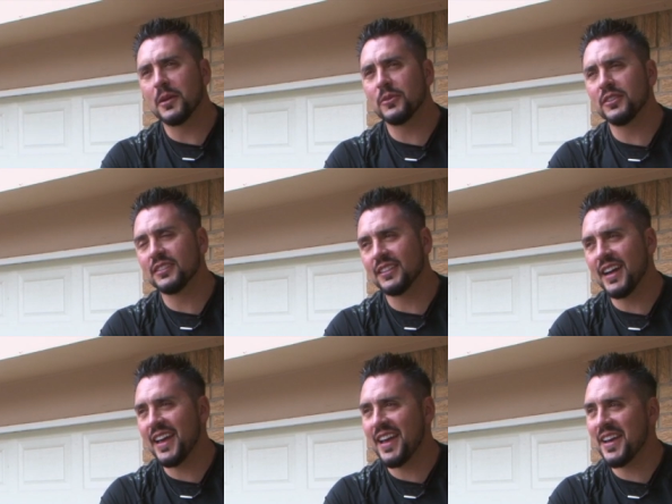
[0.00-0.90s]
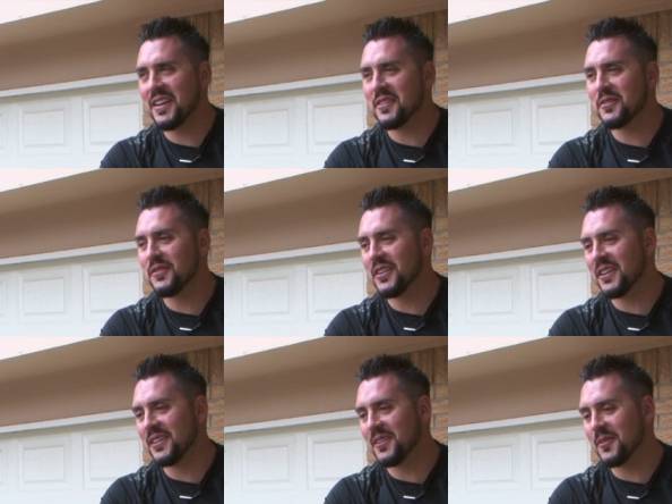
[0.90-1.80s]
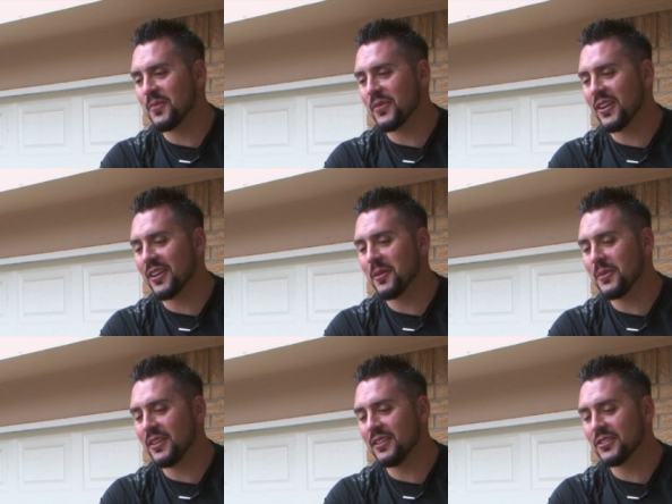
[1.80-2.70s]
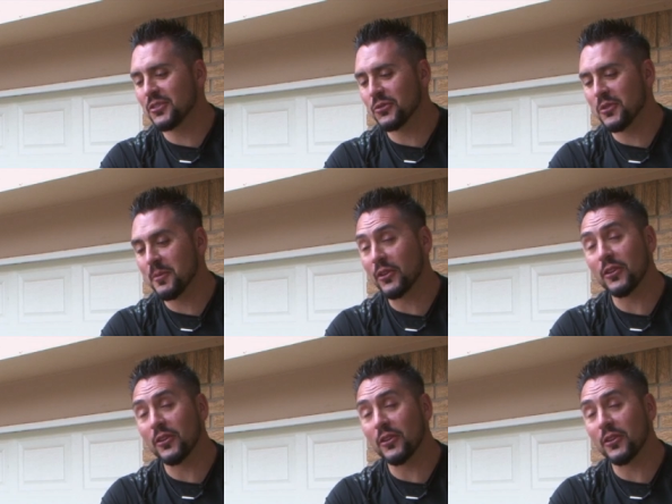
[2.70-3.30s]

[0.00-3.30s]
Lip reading: memories that I have are going to be circled around my